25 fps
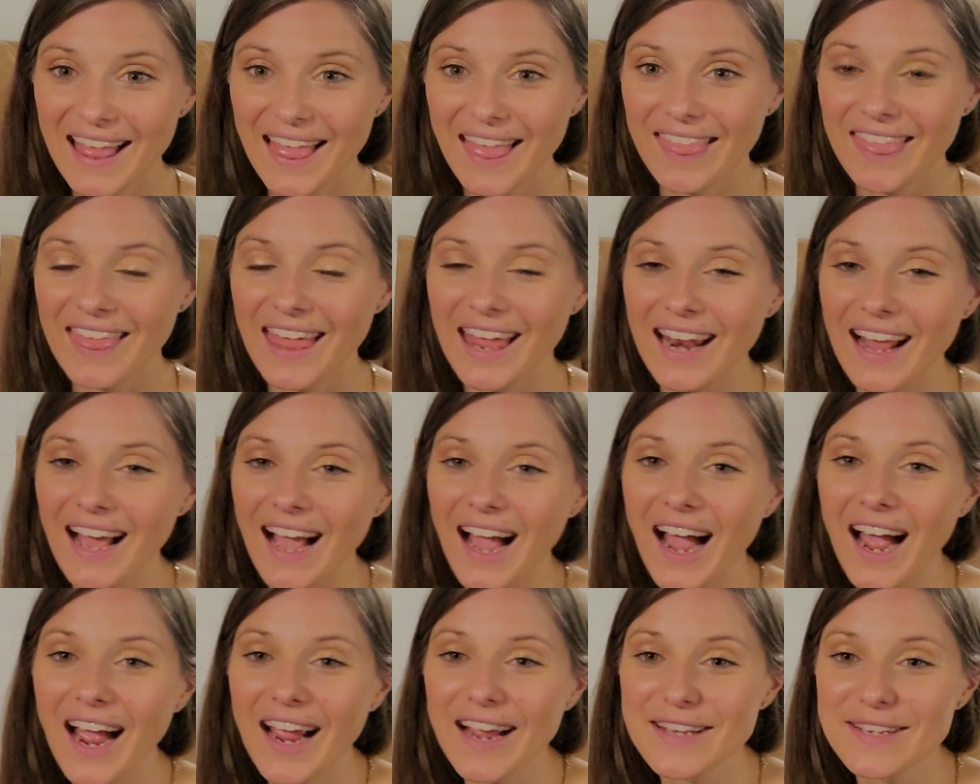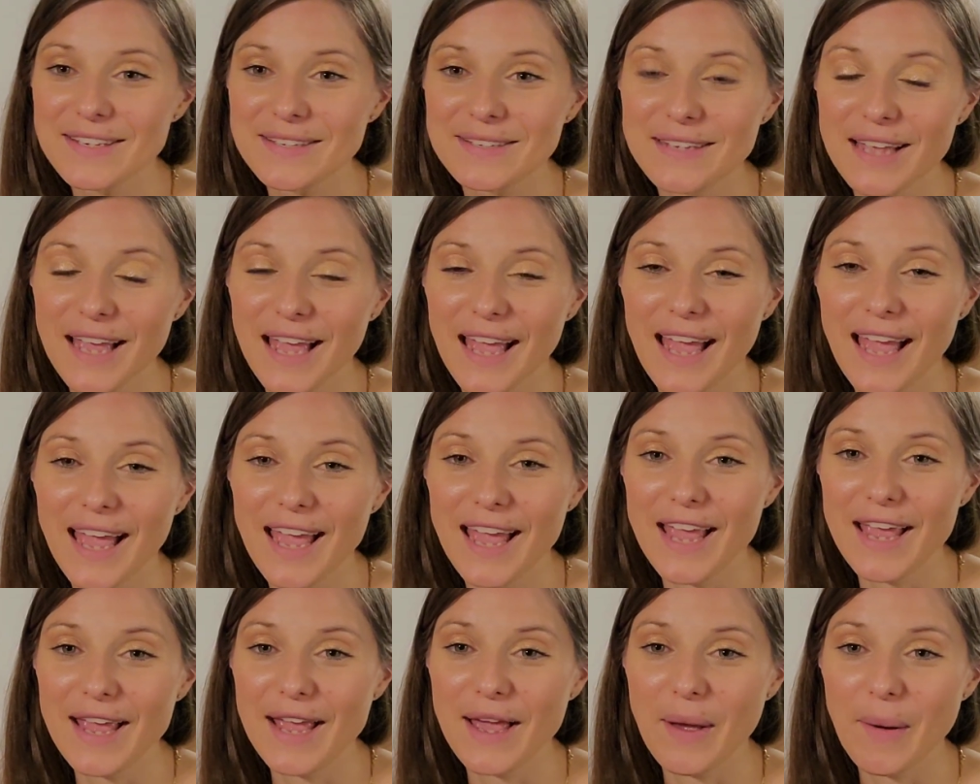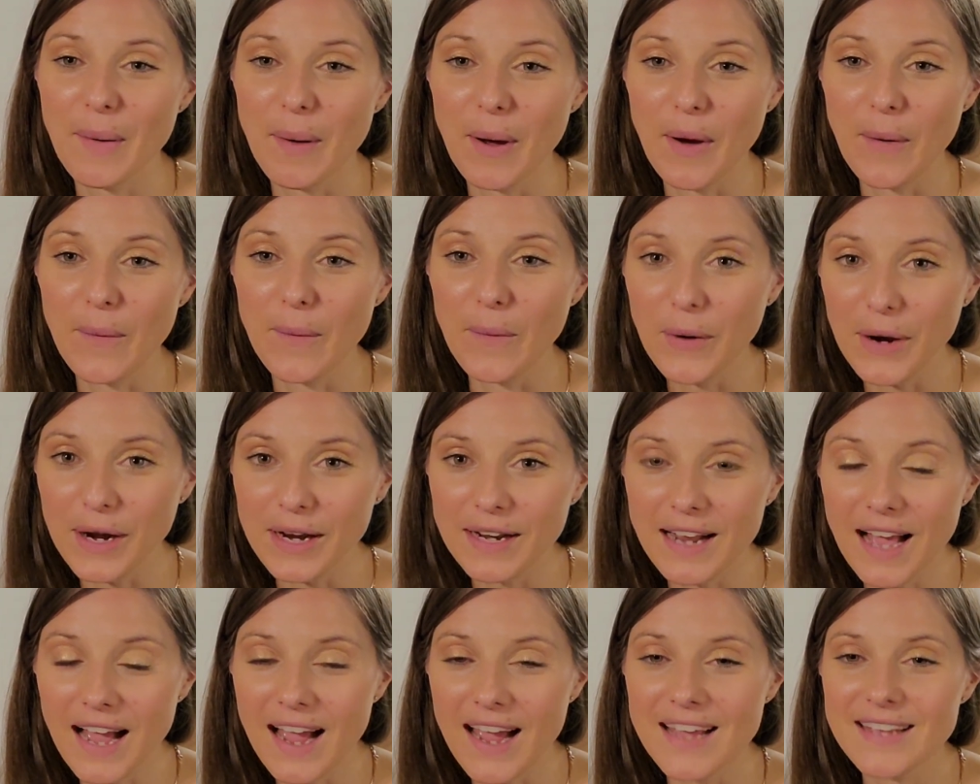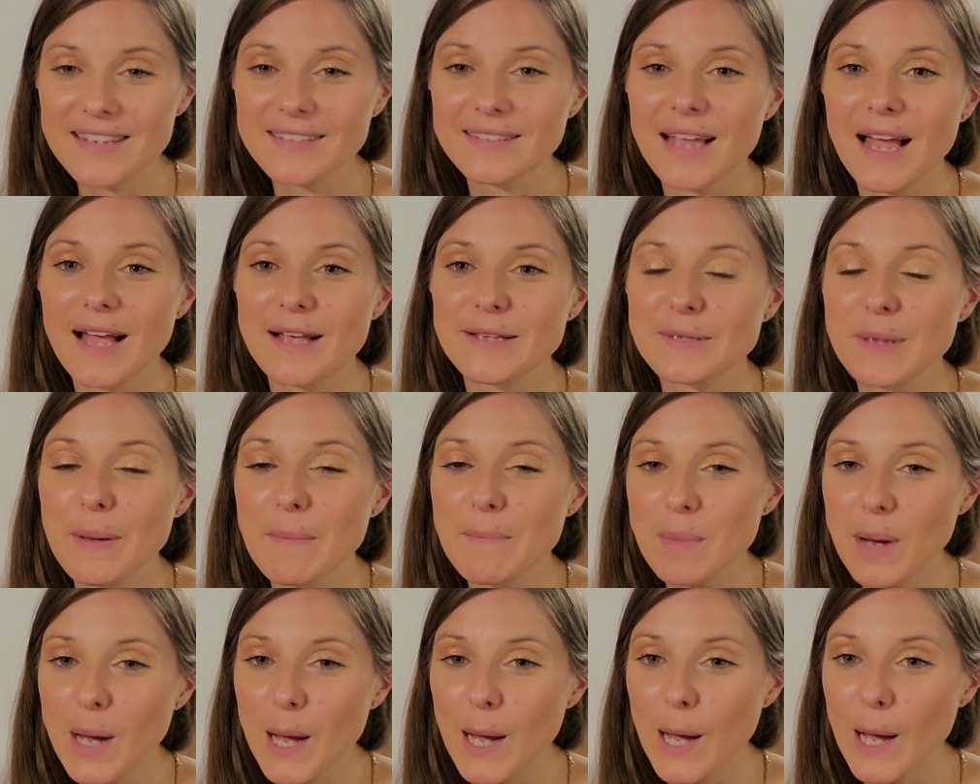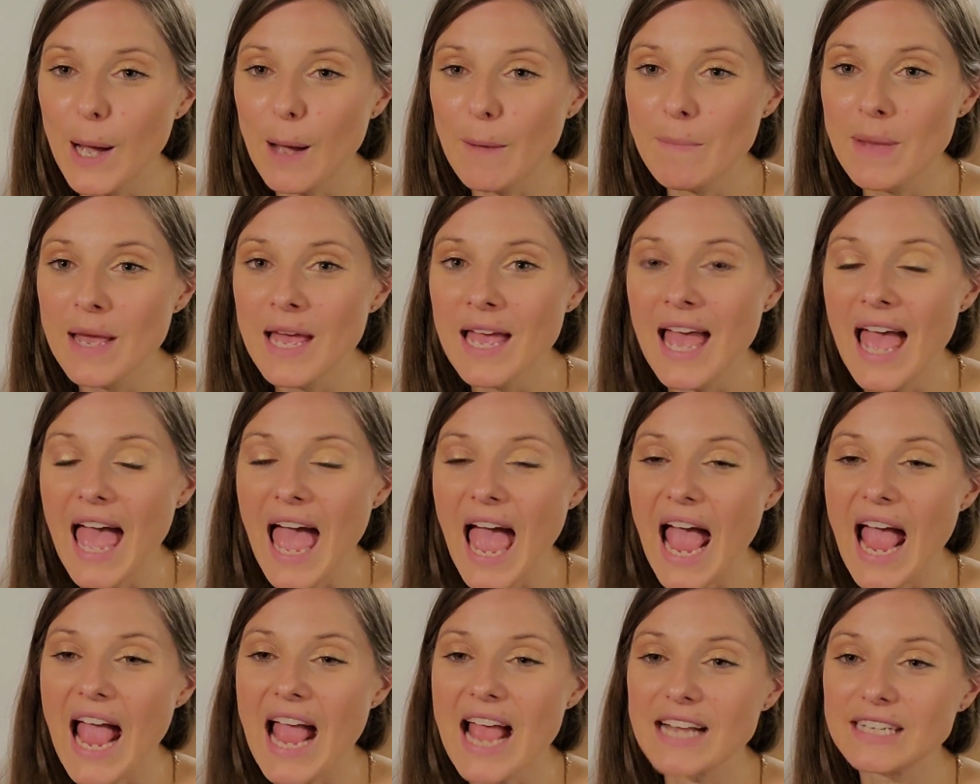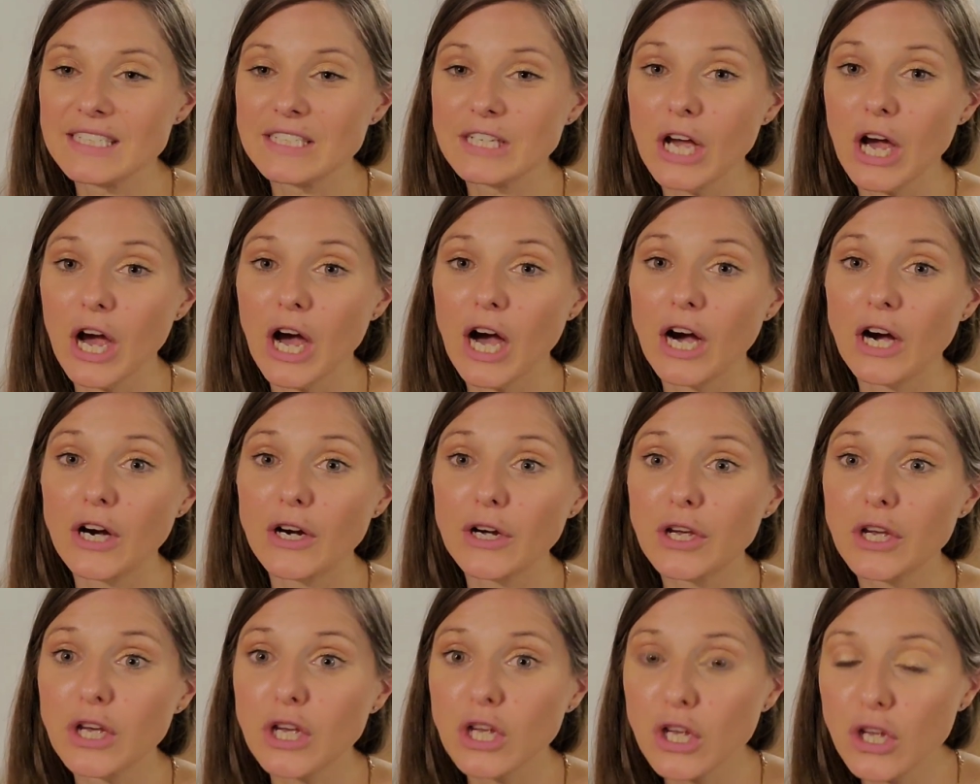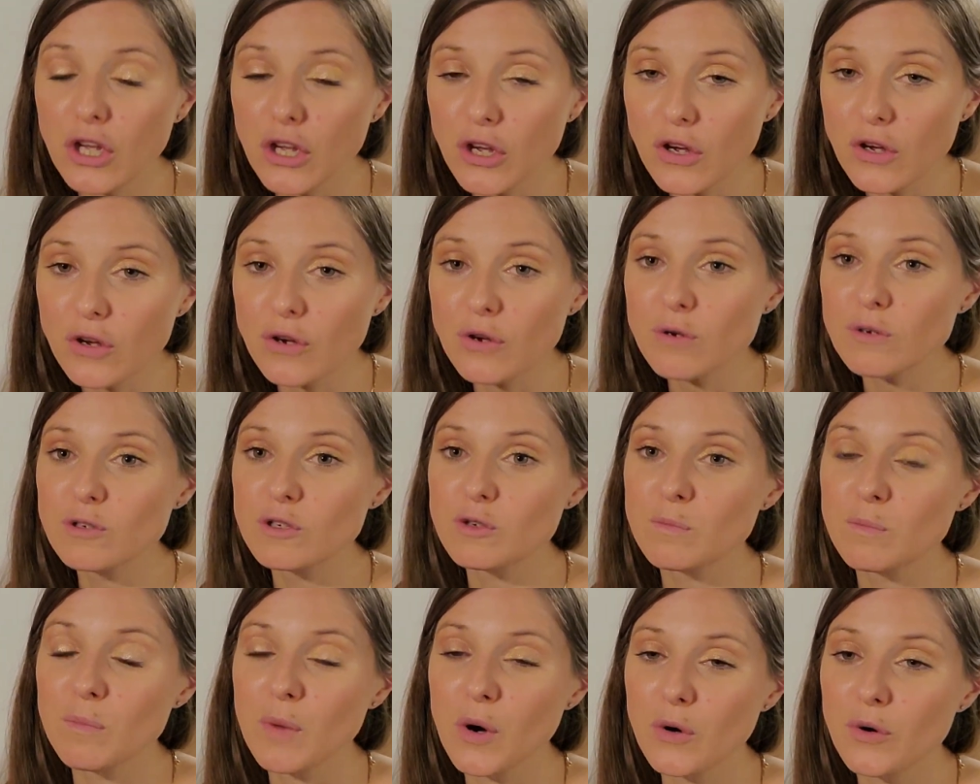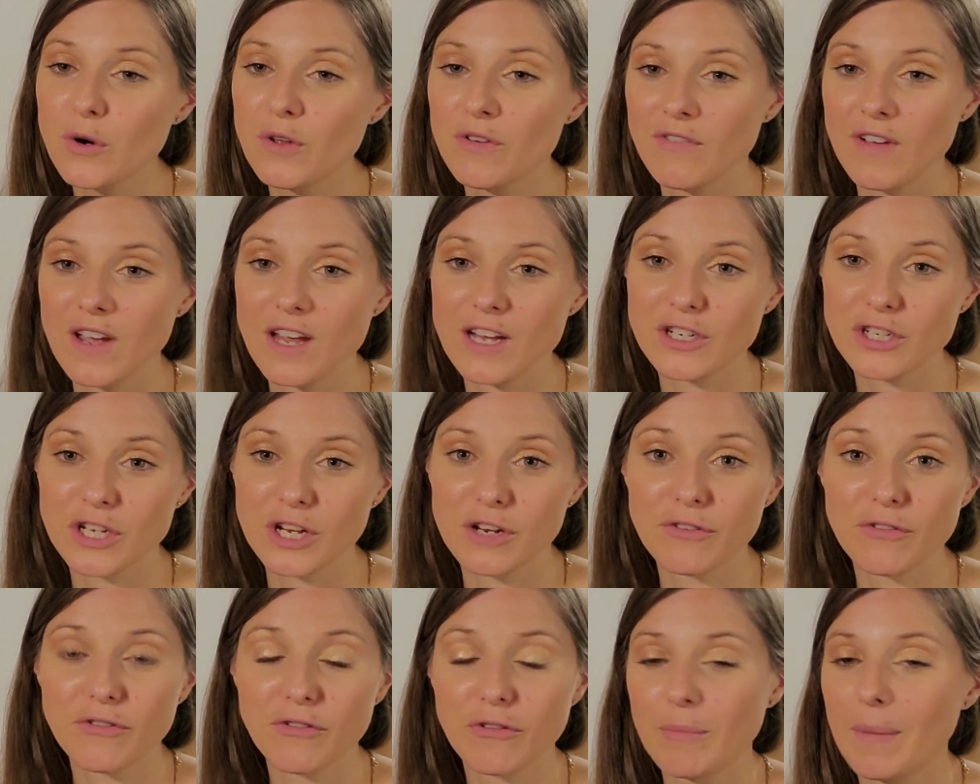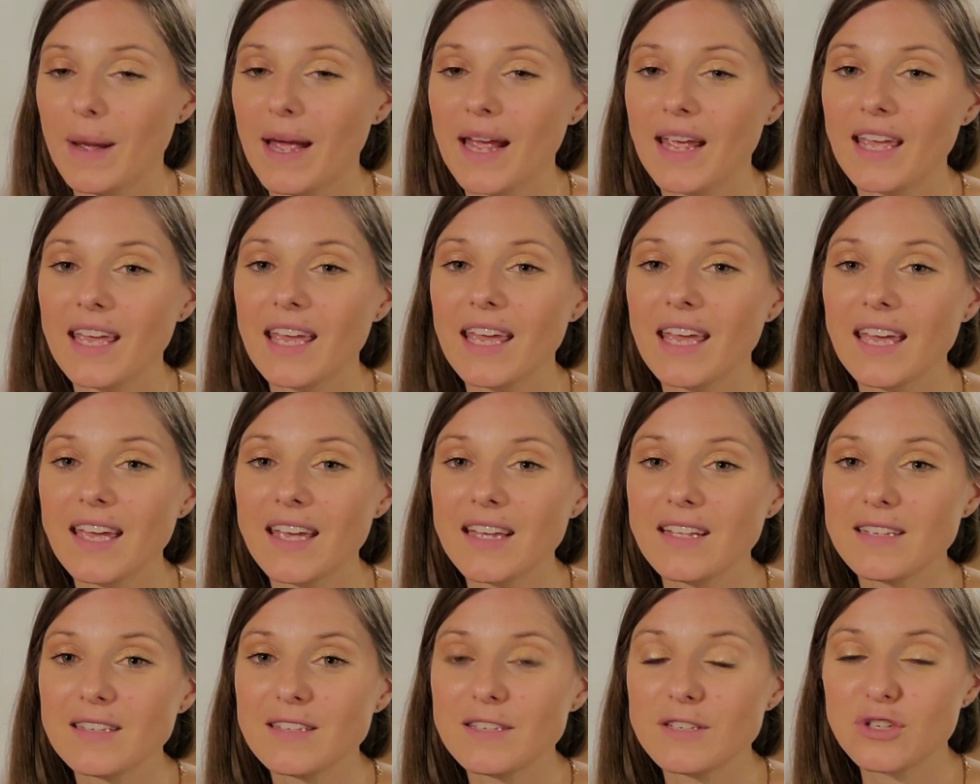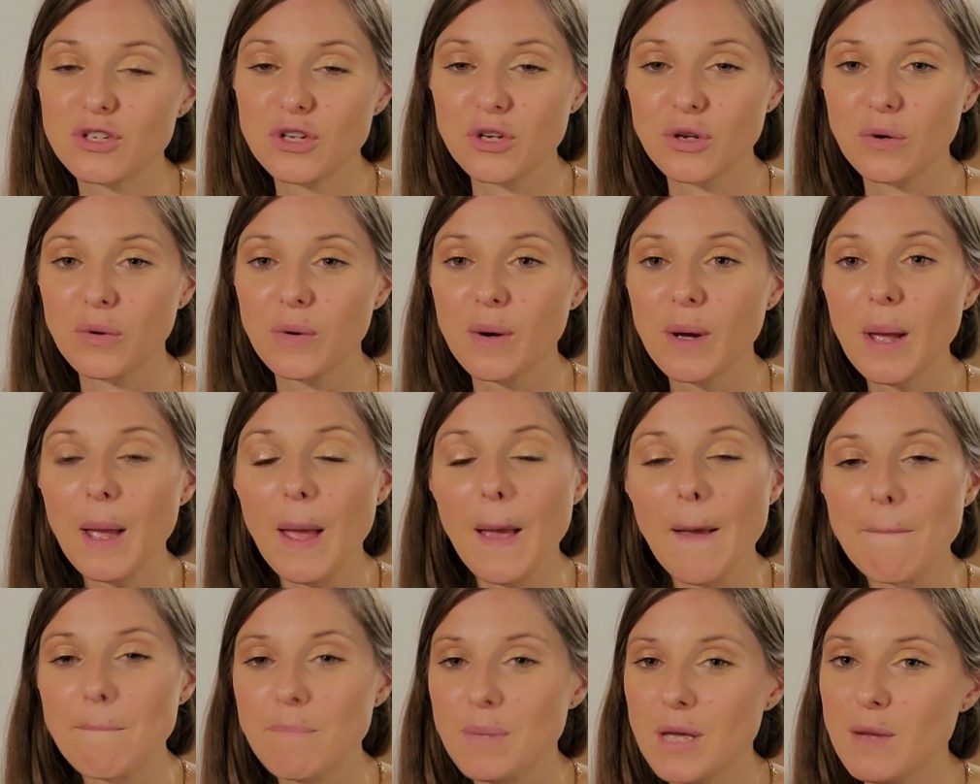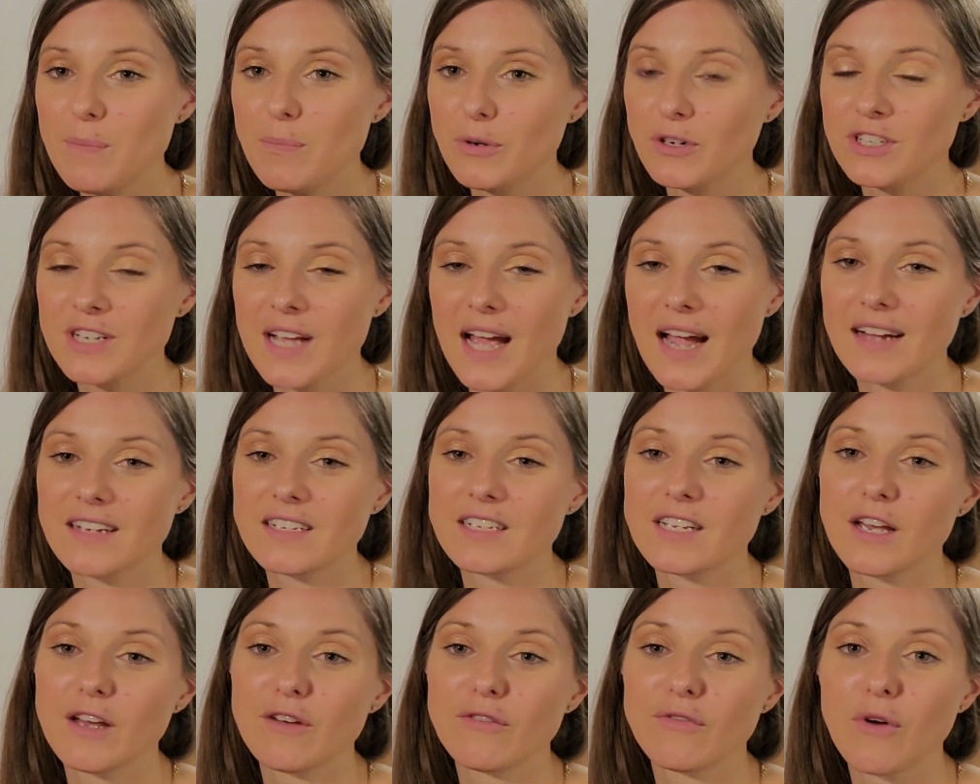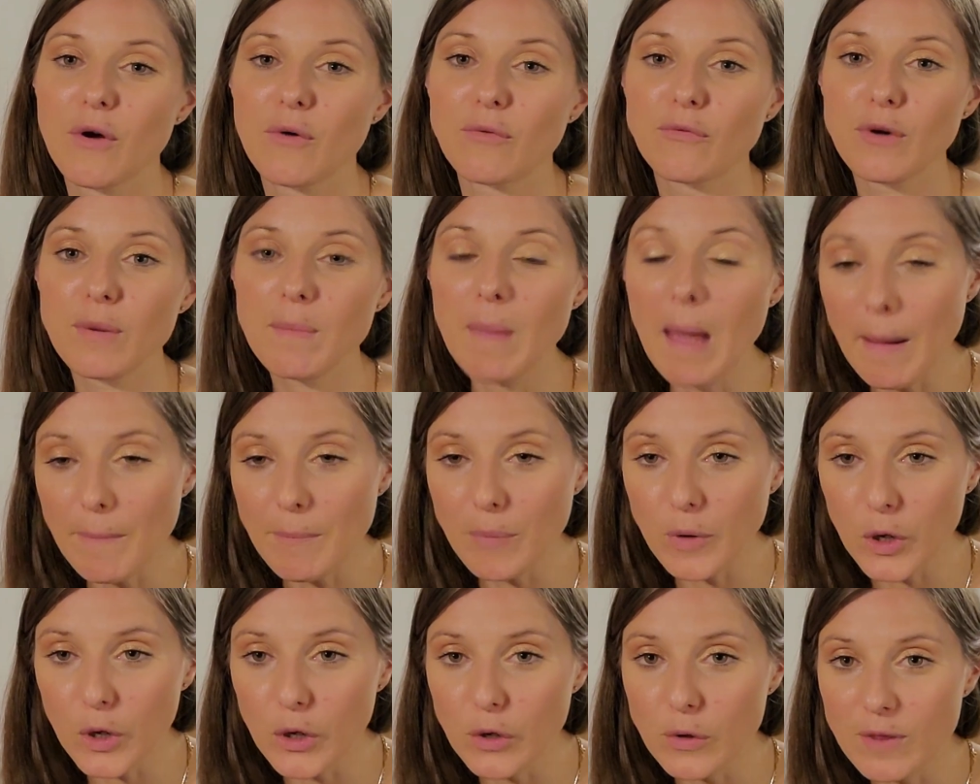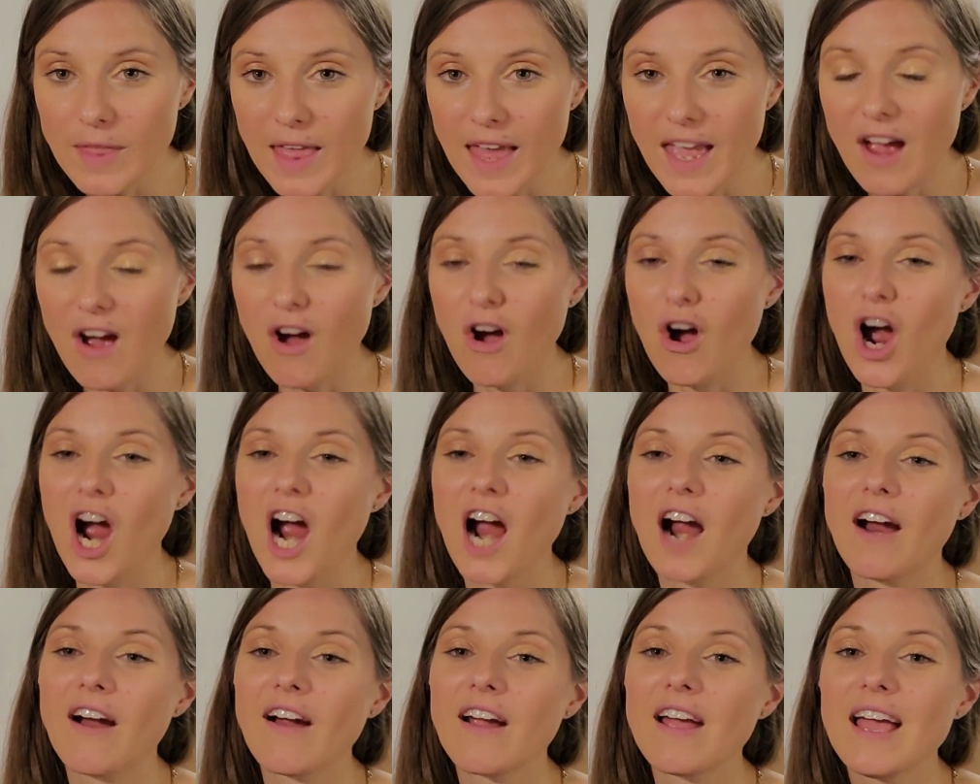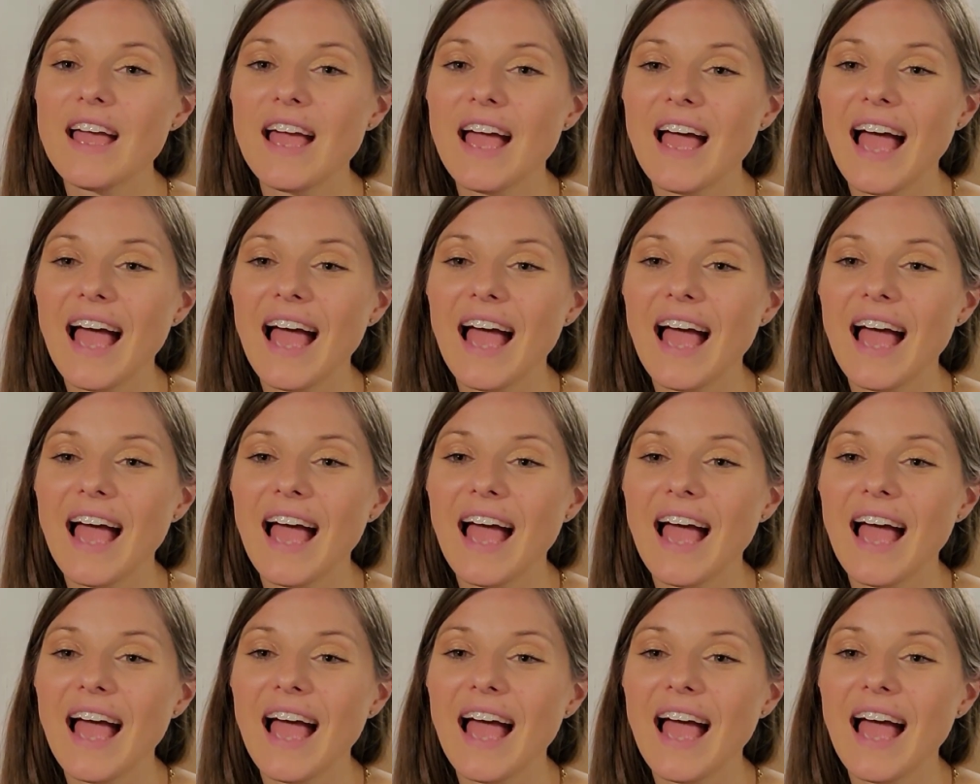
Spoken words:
that I stay organized as a mom and a huge motivation for my kids to be productive, remember who they are,